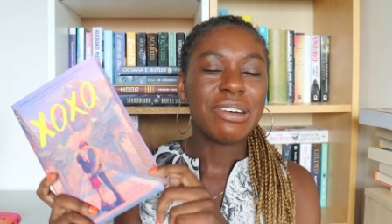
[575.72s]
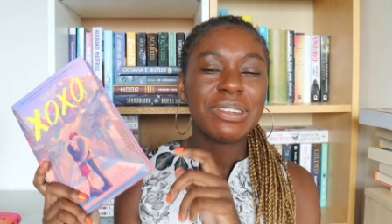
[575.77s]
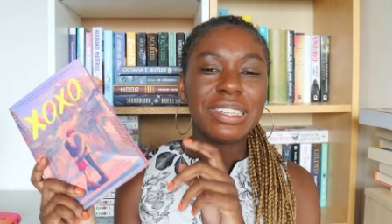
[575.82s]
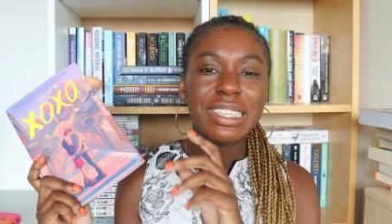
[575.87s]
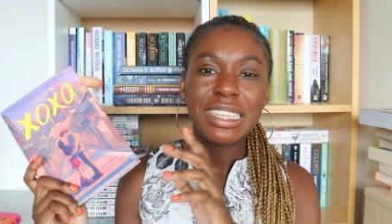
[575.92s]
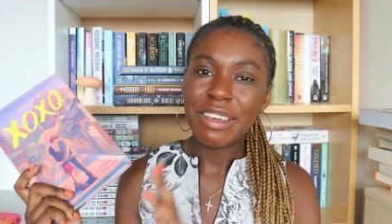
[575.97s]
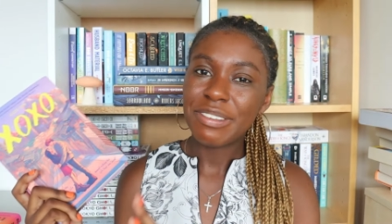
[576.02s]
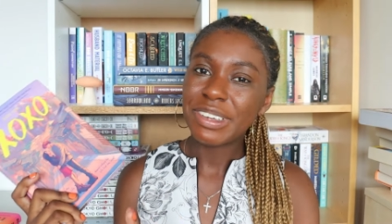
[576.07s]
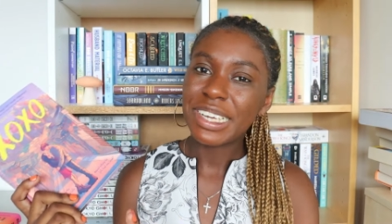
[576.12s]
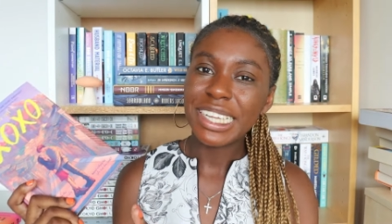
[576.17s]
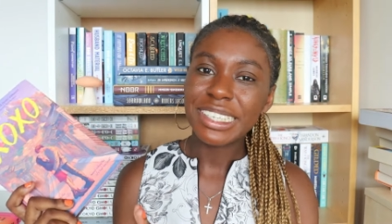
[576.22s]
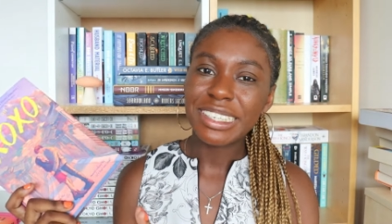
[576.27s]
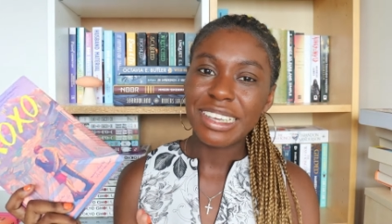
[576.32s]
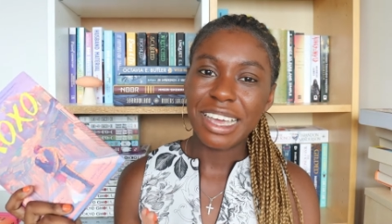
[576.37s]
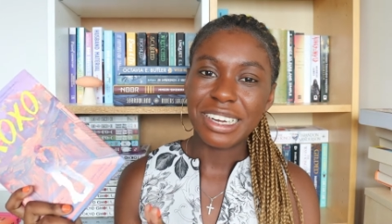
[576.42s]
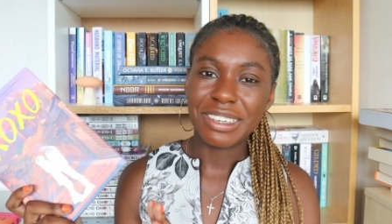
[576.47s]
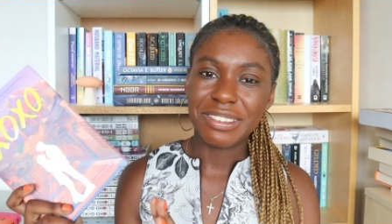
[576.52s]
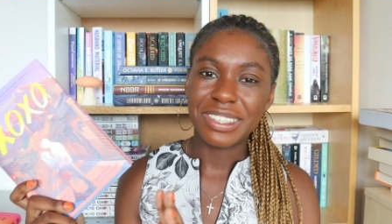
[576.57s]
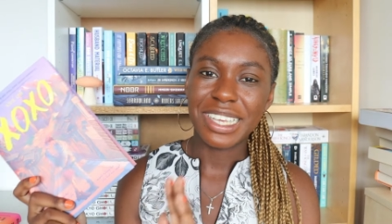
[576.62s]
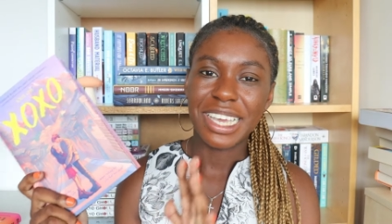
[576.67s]
I will never get
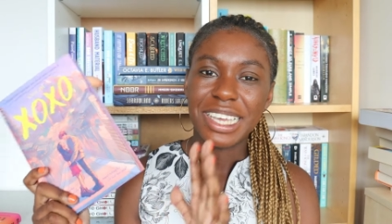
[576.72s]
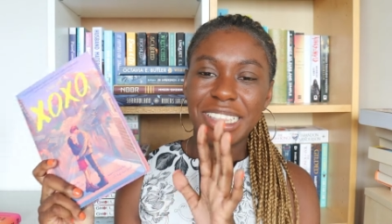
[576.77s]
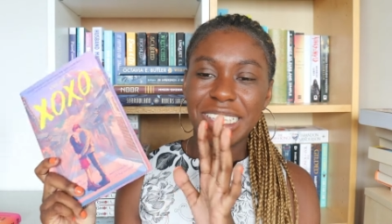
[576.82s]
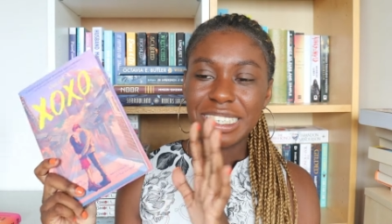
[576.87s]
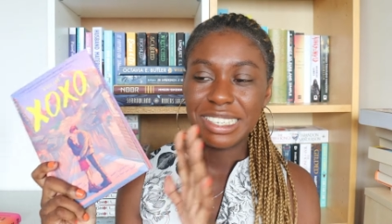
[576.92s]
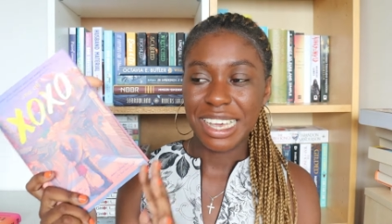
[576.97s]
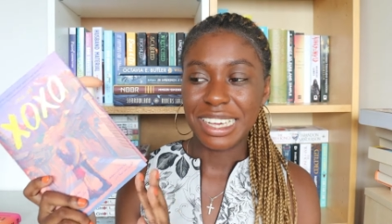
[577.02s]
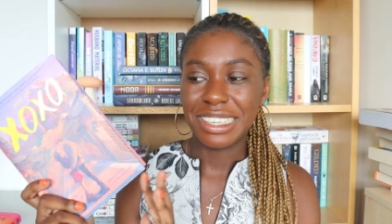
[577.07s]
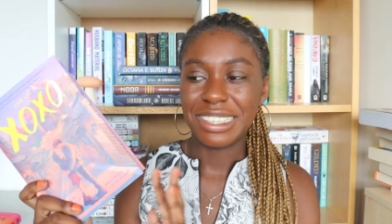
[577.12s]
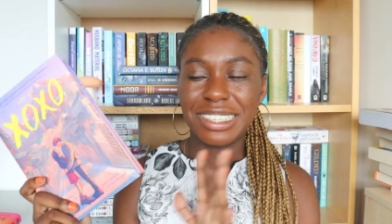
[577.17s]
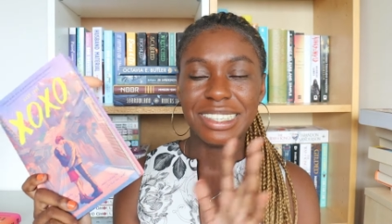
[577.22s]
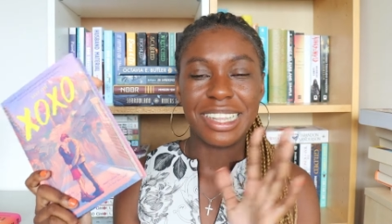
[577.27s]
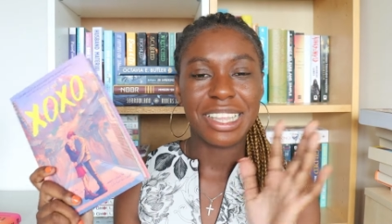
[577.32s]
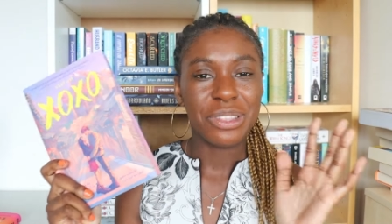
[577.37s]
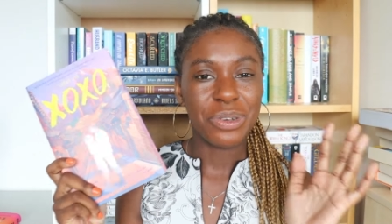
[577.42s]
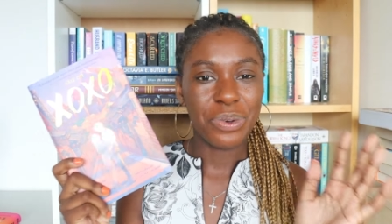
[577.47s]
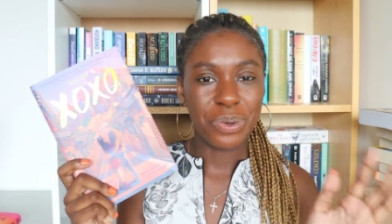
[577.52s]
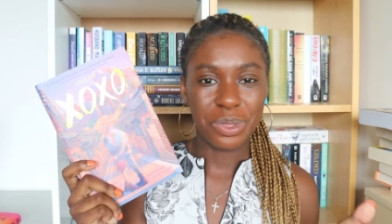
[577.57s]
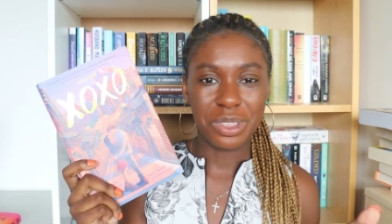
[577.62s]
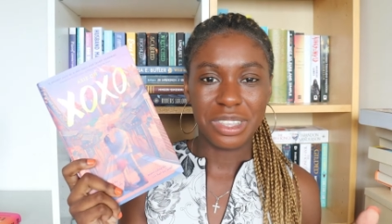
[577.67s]
tired of saying the title and
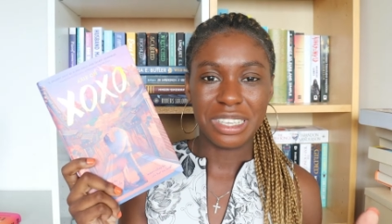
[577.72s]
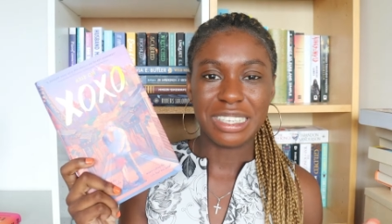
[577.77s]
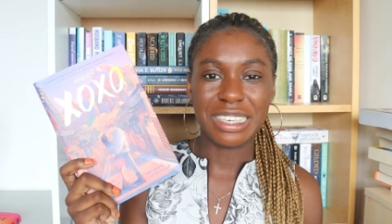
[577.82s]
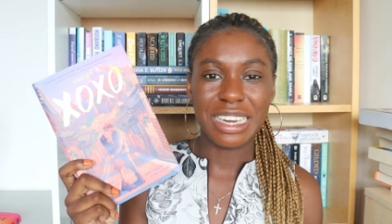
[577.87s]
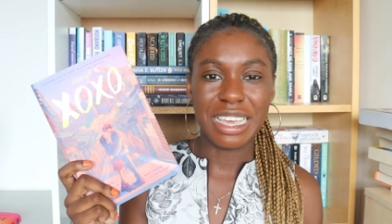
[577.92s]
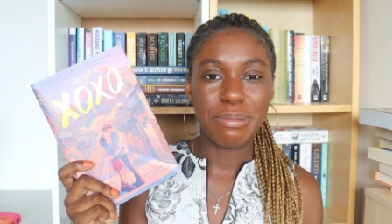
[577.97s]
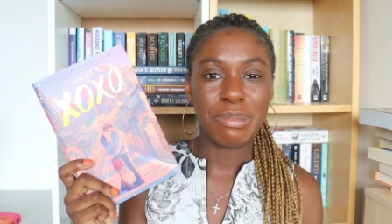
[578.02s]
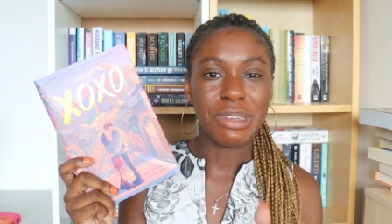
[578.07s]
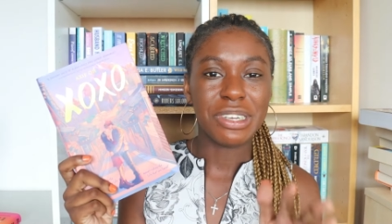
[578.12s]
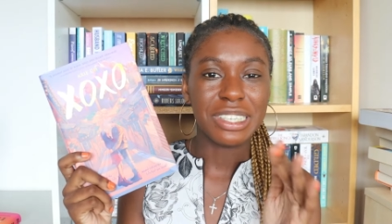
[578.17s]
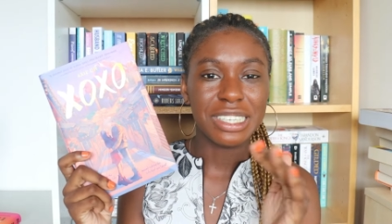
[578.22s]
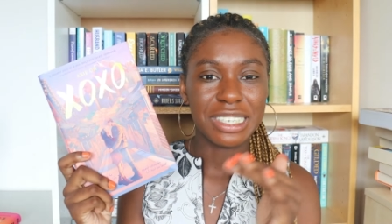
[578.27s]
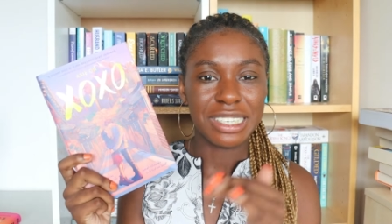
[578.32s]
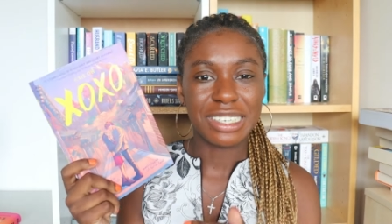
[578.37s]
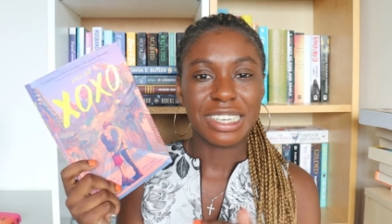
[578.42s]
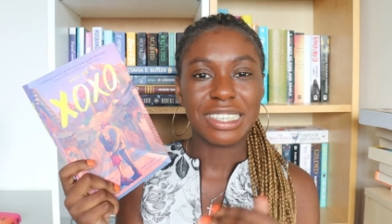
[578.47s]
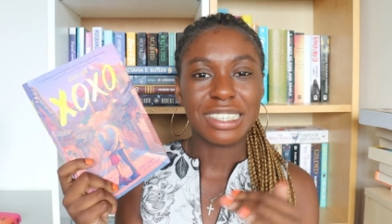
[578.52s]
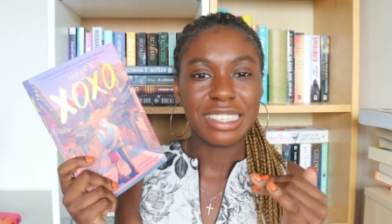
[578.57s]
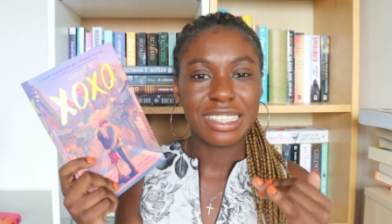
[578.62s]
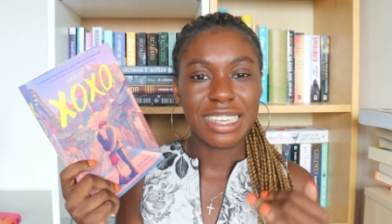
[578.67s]
then the author's name because it
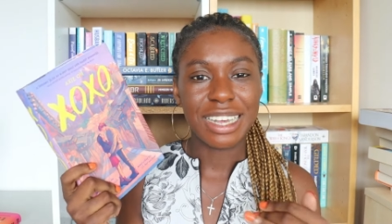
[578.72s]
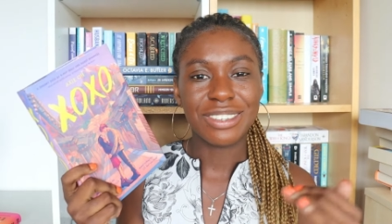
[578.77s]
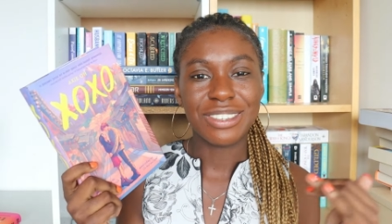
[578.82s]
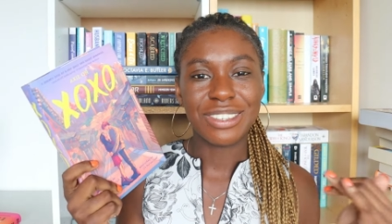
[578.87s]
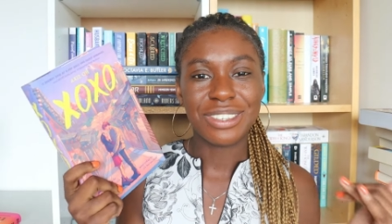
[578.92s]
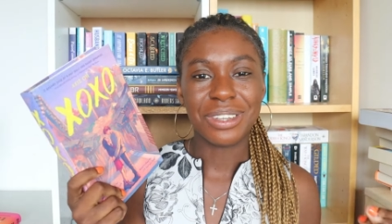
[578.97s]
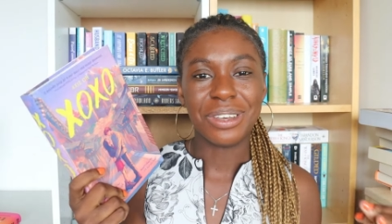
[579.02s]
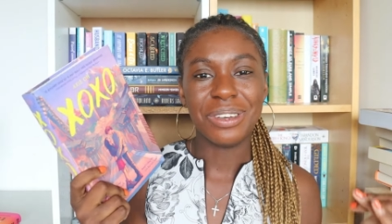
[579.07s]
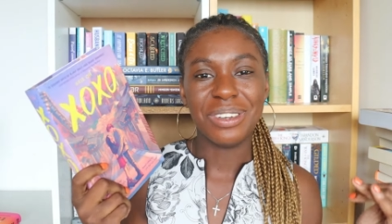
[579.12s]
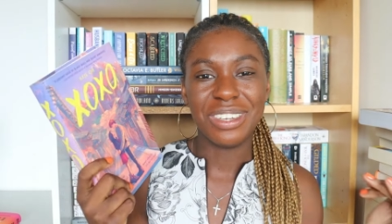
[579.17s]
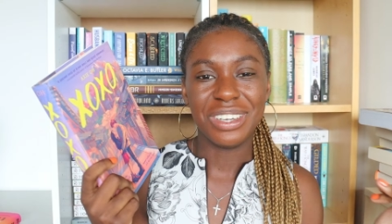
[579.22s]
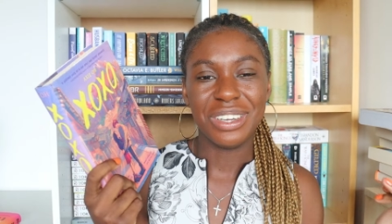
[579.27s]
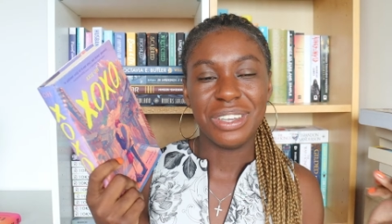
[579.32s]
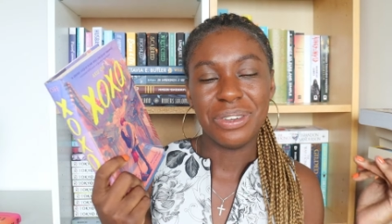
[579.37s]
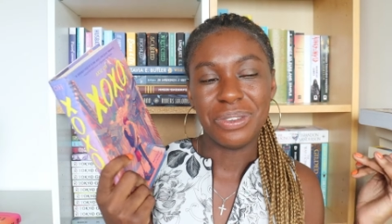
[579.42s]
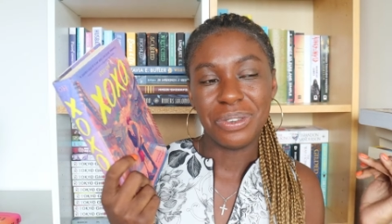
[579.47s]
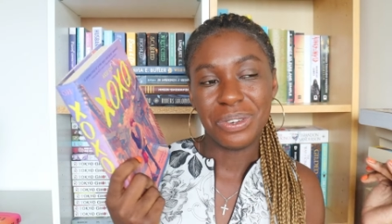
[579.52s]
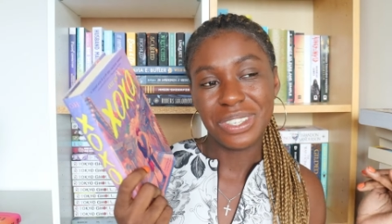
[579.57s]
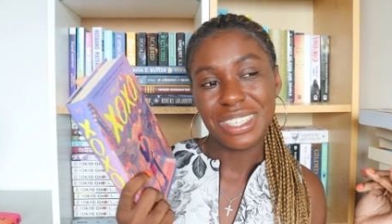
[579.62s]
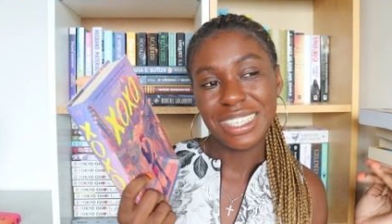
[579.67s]
just sounds so
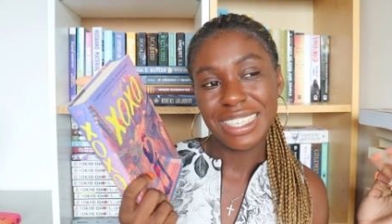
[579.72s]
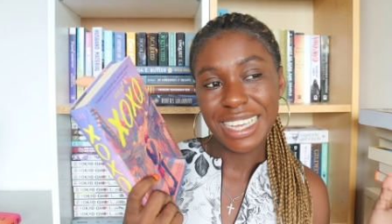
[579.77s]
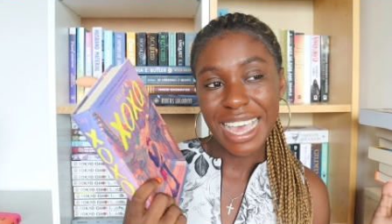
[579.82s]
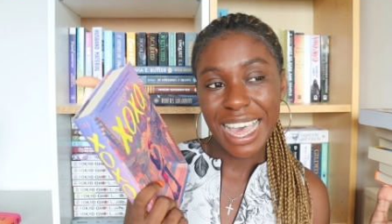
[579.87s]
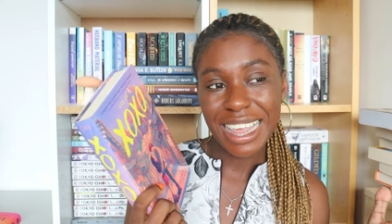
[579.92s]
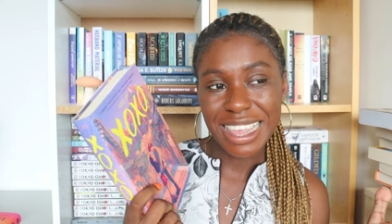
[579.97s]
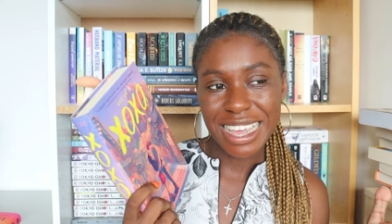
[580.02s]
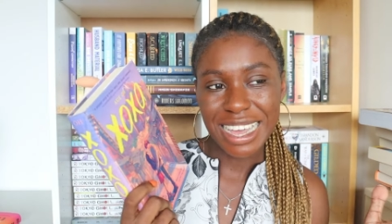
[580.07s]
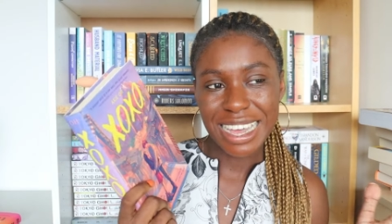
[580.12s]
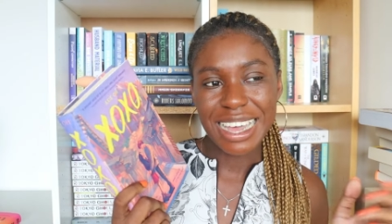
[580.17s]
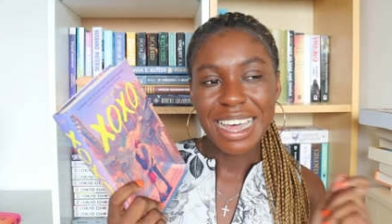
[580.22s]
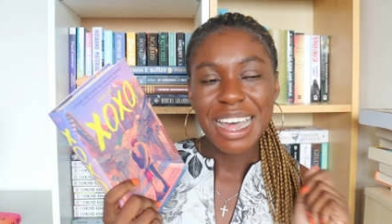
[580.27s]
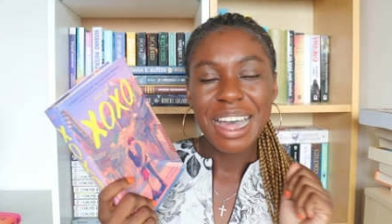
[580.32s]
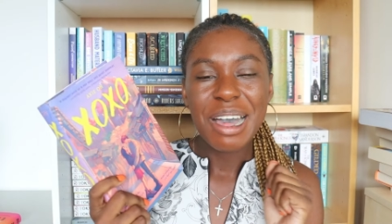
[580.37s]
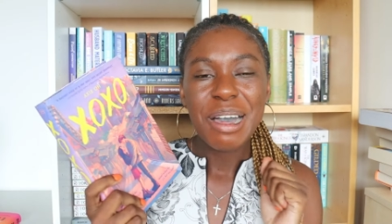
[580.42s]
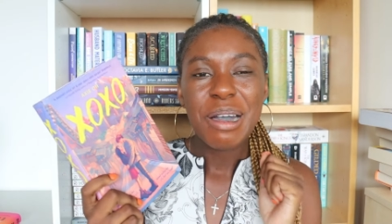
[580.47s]
good altogether